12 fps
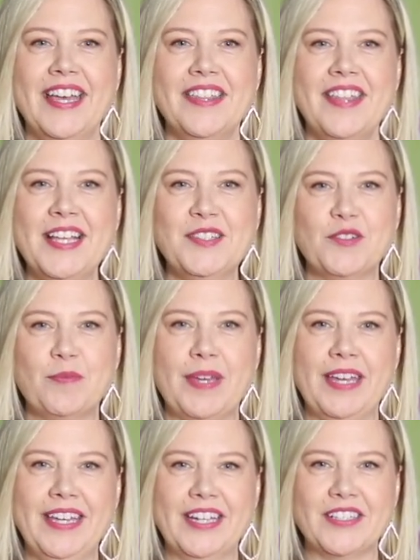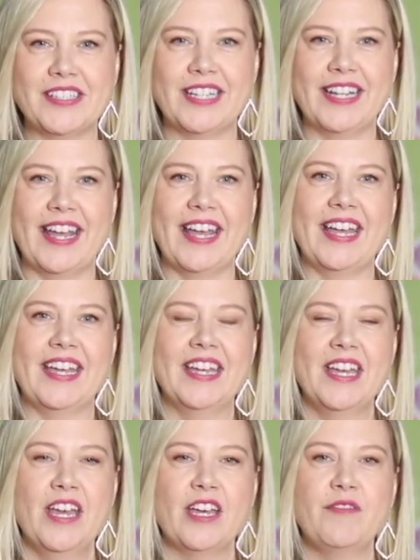Thanks for being here today.
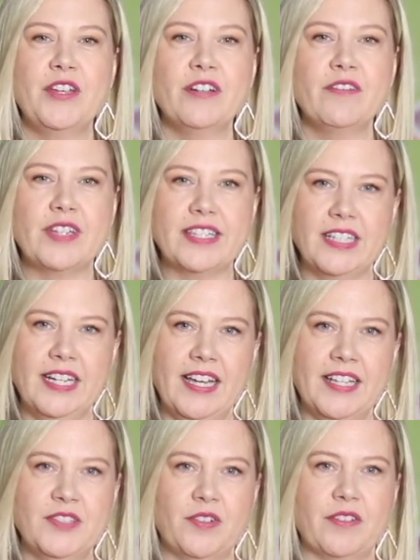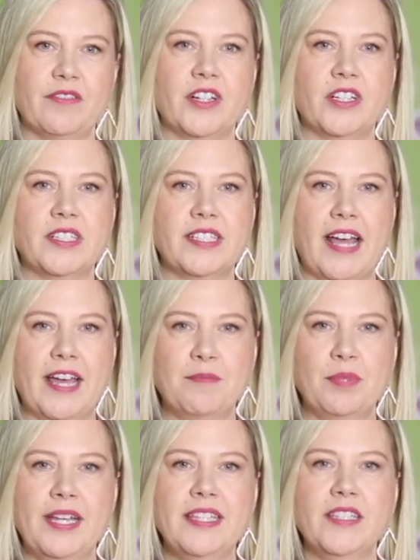If you're visiting us for the first time,
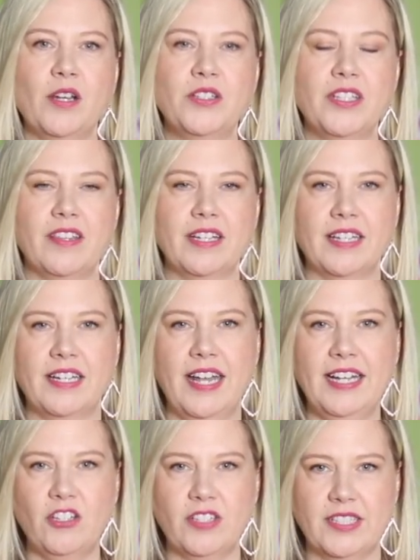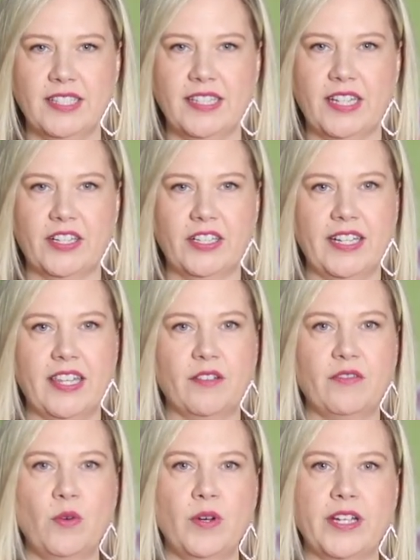please go to the Connection Center in the
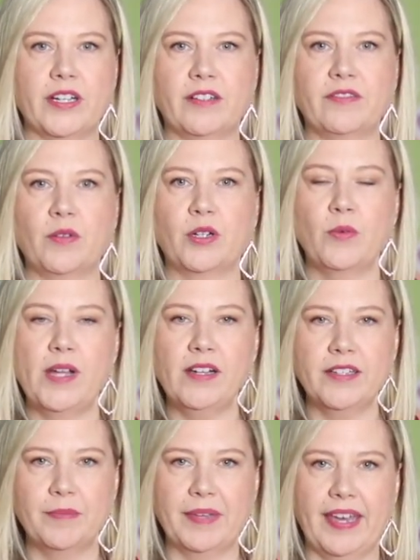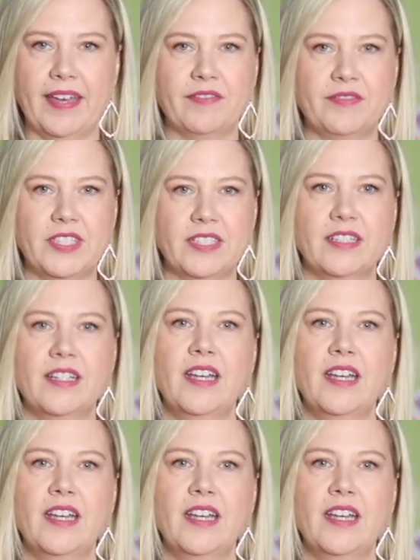foyer for a welcome gift.